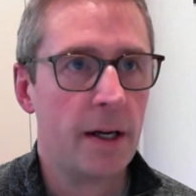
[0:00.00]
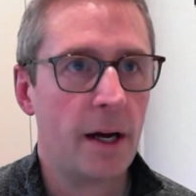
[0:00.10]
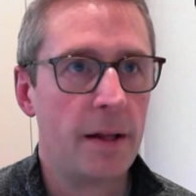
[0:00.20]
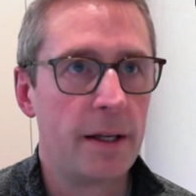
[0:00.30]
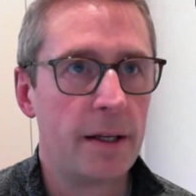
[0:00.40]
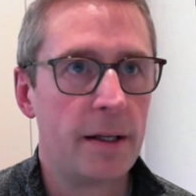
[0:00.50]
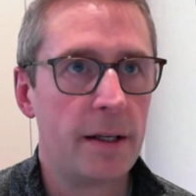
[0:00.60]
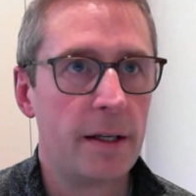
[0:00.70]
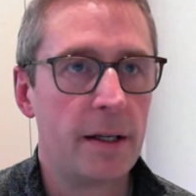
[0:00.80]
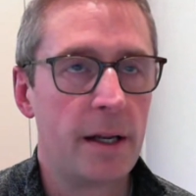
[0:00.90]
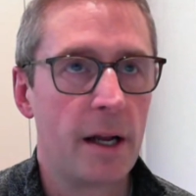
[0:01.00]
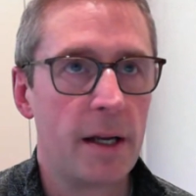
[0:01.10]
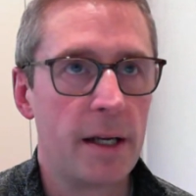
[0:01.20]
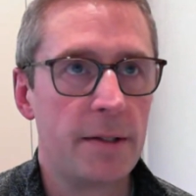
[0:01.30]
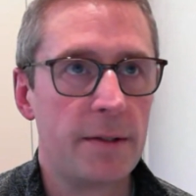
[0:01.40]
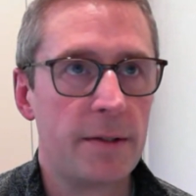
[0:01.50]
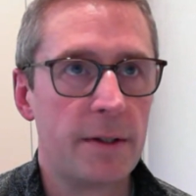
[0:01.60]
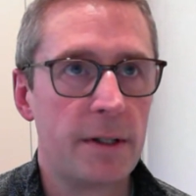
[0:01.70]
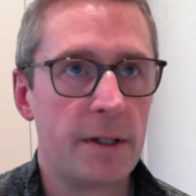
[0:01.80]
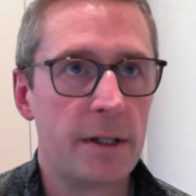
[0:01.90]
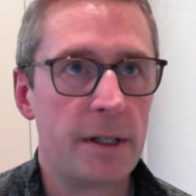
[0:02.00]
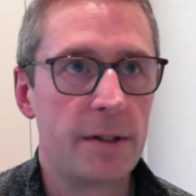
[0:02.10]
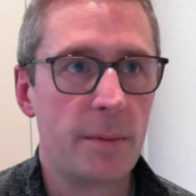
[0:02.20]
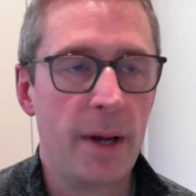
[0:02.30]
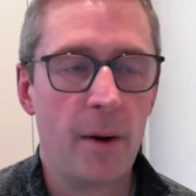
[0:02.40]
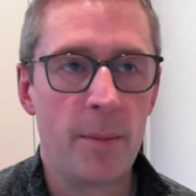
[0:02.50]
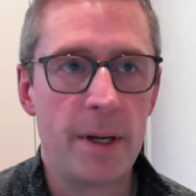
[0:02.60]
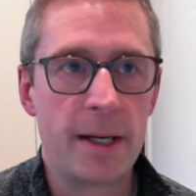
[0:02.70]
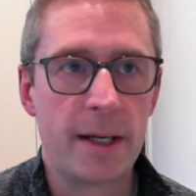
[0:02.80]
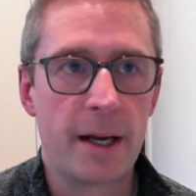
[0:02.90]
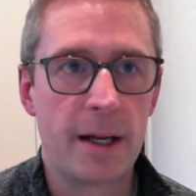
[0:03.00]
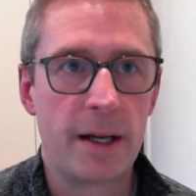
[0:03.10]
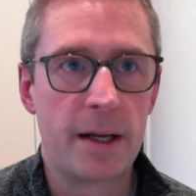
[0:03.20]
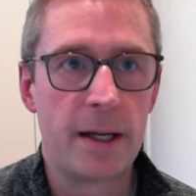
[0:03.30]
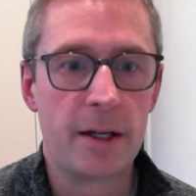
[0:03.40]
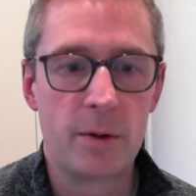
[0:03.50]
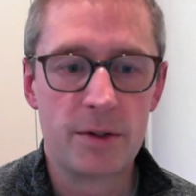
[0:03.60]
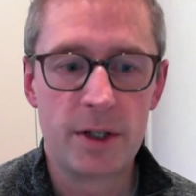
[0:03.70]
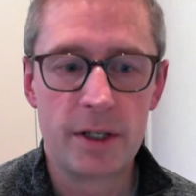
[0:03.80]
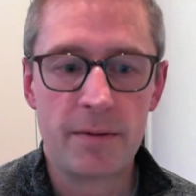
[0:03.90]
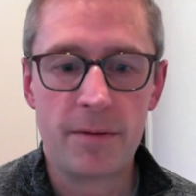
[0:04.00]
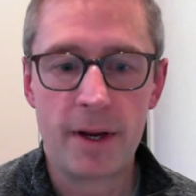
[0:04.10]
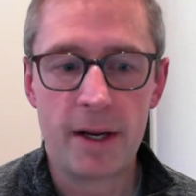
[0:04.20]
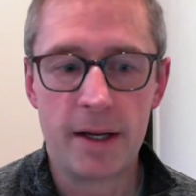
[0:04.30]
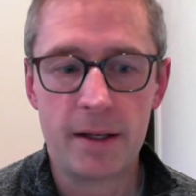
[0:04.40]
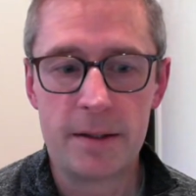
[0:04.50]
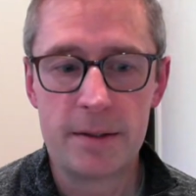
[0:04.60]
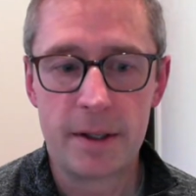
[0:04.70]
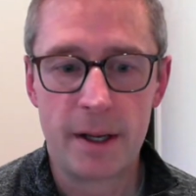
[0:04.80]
I think it's about being kind of inquisitive and